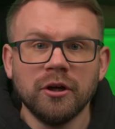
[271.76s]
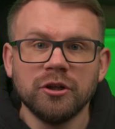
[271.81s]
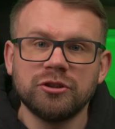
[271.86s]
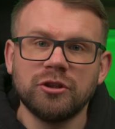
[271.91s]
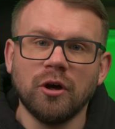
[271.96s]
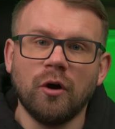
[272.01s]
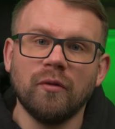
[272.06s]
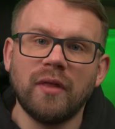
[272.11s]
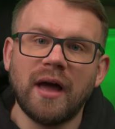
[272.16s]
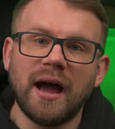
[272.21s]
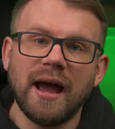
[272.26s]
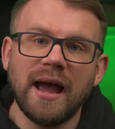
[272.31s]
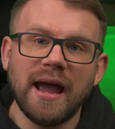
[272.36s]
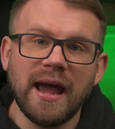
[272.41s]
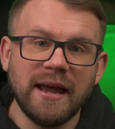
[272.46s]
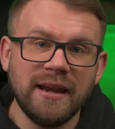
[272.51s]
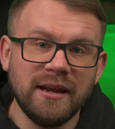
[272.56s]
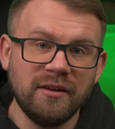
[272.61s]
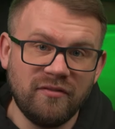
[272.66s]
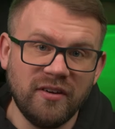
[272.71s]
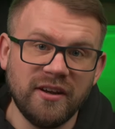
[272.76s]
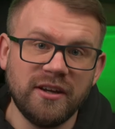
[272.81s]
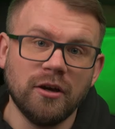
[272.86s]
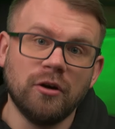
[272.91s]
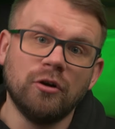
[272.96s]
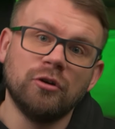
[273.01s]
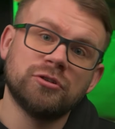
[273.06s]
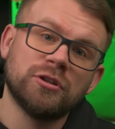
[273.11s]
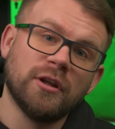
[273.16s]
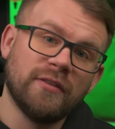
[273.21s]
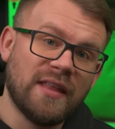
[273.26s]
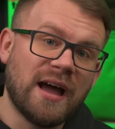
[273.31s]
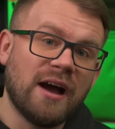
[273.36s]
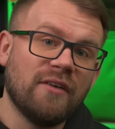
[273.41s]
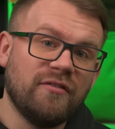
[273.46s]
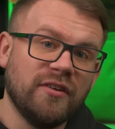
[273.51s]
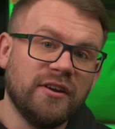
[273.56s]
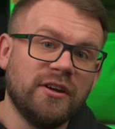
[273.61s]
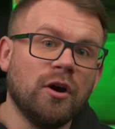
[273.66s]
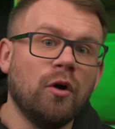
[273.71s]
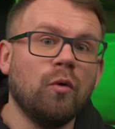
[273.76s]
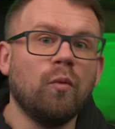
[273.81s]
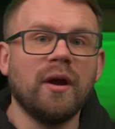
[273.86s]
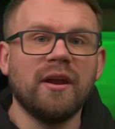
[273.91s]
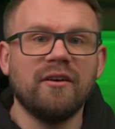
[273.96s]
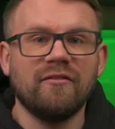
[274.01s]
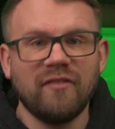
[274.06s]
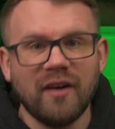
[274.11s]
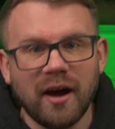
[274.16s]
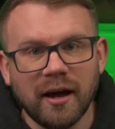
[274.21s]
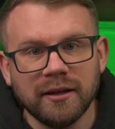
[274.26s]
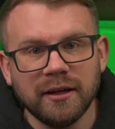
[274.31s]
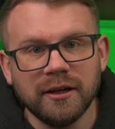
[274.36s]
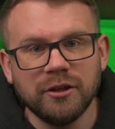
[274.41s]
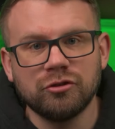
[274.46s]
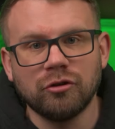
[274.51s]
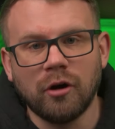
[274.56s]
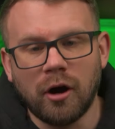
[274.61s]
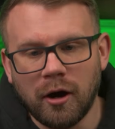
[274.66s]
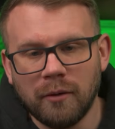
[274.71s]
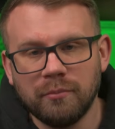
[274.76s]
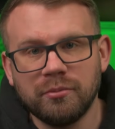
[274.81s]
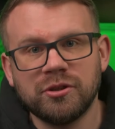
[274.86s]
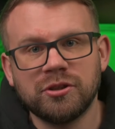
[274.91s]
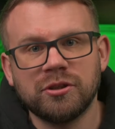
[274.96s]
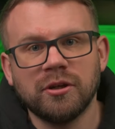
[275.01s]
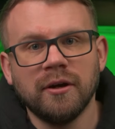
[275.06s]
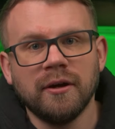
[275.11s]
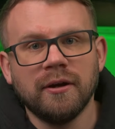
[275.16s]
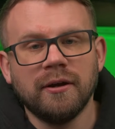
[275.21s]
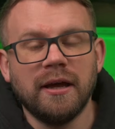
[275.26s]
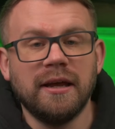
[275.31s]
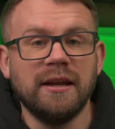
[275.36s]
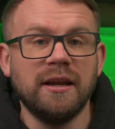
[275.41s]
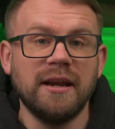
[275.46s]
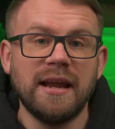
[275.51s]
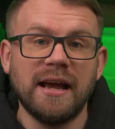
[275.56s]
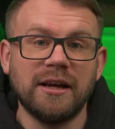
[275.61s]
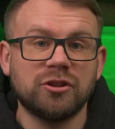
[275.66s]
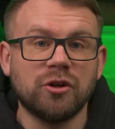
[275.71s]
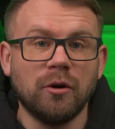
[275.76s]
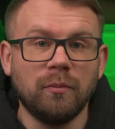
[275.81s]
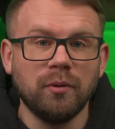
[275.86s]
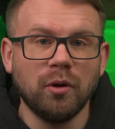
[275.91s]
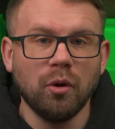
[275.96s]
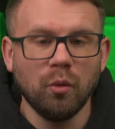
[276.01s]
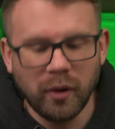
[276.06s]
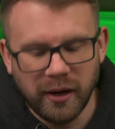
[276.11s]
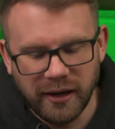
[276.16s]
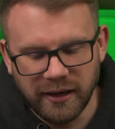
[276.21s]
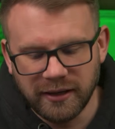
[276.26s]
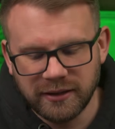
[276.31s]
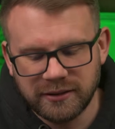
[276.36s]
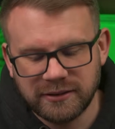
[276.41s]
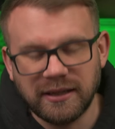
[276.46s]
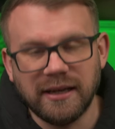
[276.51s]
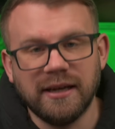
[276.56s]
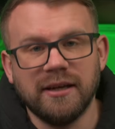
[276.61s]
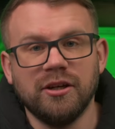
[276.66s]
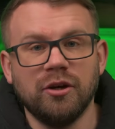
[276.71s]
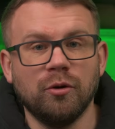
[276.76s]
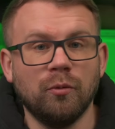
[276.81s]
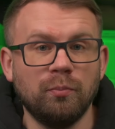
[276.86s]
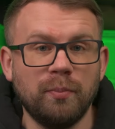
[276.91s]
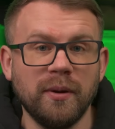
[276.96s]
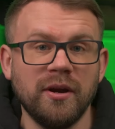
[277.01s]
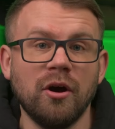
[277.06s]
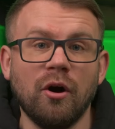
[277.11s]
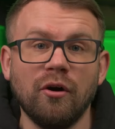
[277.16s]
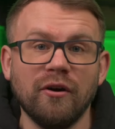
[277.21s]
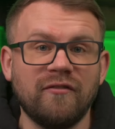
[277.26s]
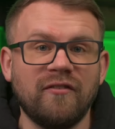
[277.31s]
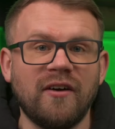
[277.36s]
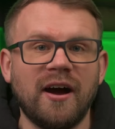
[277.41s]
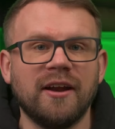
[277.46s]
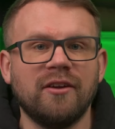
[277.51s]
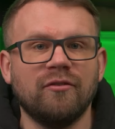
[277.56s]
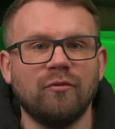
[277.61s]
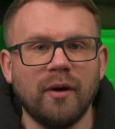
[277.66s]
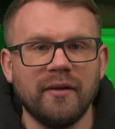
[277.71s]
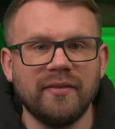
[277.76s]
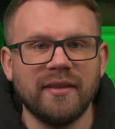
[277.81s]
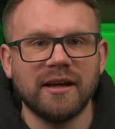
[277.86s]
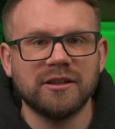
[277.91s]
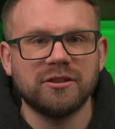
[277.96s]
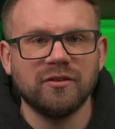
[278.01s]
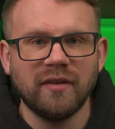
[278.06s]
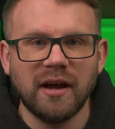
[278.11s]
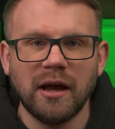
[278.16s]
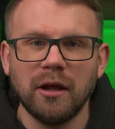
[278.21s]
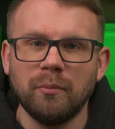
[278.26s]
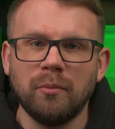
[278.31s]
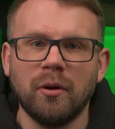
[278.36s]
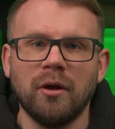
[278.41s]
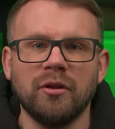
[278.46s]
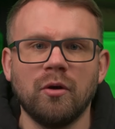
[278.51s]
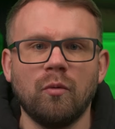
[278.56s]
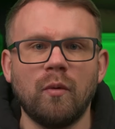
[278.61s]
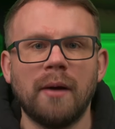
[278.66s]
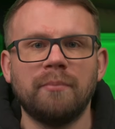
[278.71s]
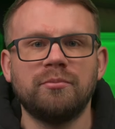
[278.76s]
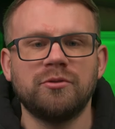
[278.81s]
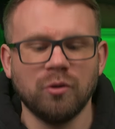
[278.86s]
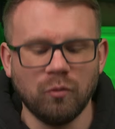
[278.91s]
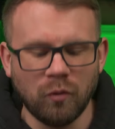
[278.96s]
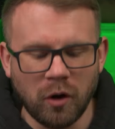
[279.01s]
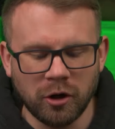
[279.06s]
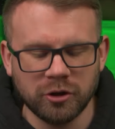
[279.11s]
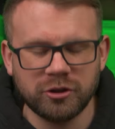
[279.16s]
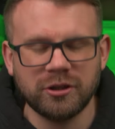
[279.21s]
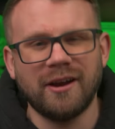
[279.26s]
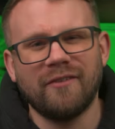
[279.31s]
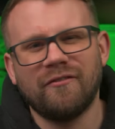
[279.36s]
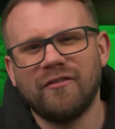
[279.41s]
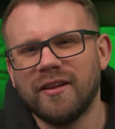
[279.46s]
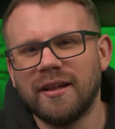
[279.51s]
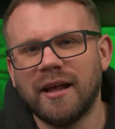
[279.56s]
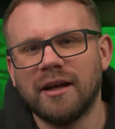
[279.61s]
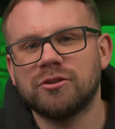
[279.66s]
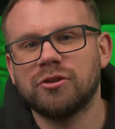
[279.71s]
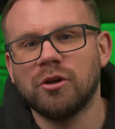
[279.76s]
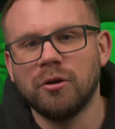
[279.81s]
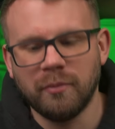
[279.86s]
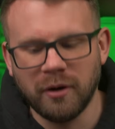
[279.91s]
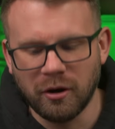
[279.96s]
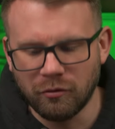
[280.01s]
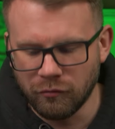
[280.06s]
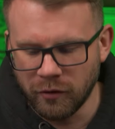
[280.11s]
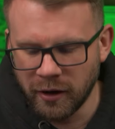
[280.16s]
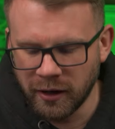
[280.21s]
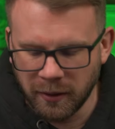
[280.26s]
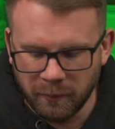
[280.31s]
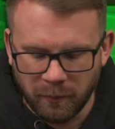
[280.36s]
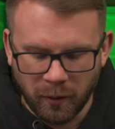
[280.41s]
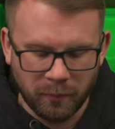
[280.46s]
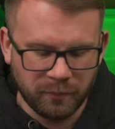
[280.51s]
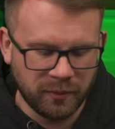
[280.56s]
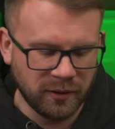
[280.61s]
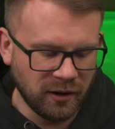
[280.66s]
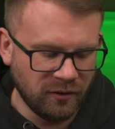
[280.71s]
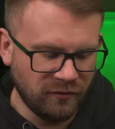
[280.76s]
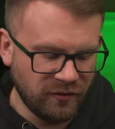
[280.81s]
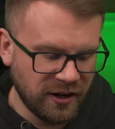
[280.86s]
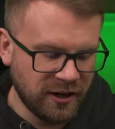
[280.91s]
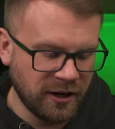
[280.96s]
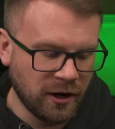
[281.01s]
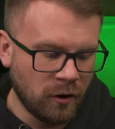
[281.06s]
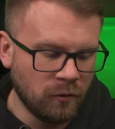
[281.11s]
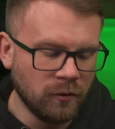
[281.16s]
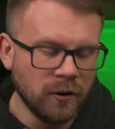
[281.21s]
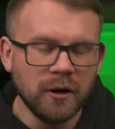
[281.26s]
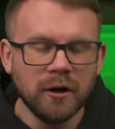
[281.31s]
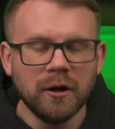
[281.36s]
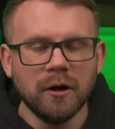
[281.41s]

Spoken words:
so that any videos on that video, when it finally drops in the next couple of weeks, you'll be notified of when that's available on the web to watch. And I think that's going to be a really popular video,